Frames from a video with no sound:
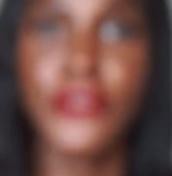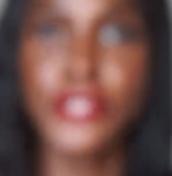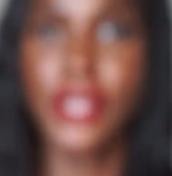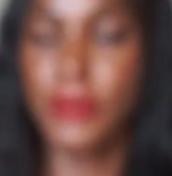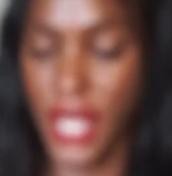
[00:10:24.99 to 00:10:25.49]
for
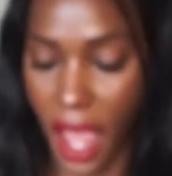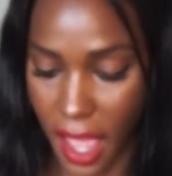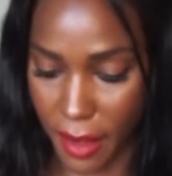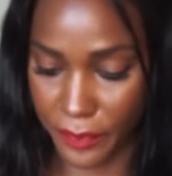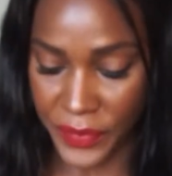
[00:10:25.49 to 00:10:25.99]
some
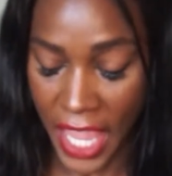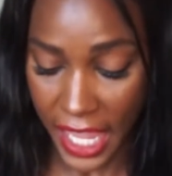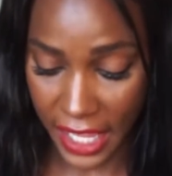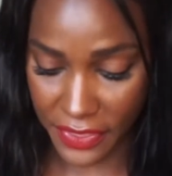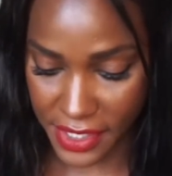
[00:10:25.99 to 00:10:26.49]
time,
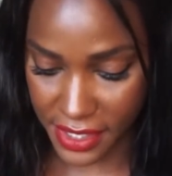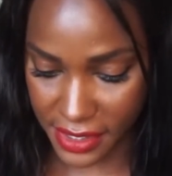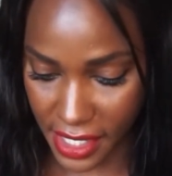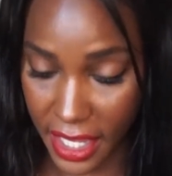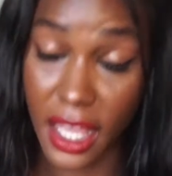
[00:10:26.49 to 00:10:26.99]
and this
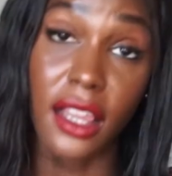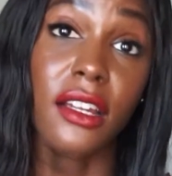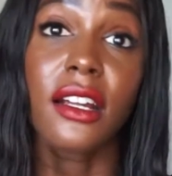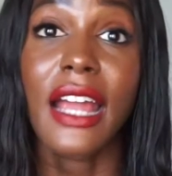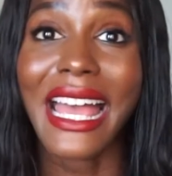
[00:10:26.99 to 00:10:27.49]
is a
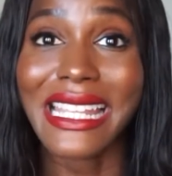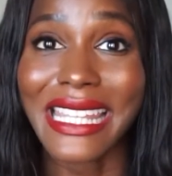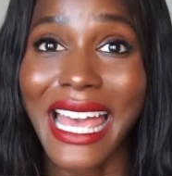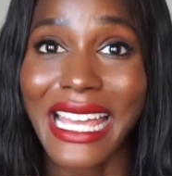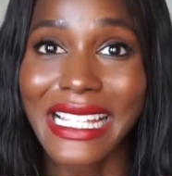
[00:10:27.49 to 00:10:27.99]
color
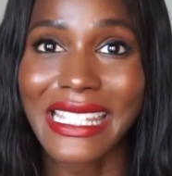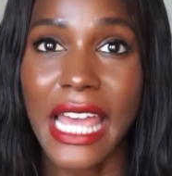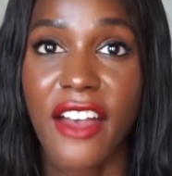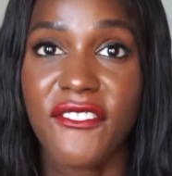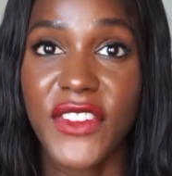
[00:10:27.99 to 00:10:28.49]

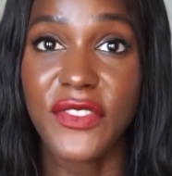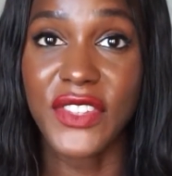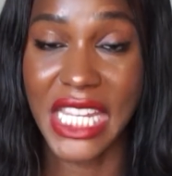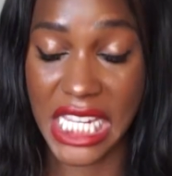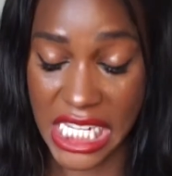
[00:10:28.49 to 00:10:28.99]

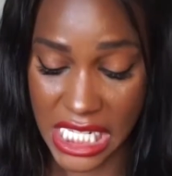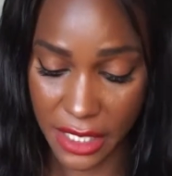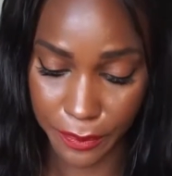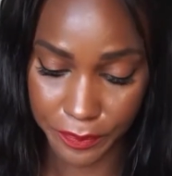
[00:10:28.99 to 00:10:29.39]
SX15,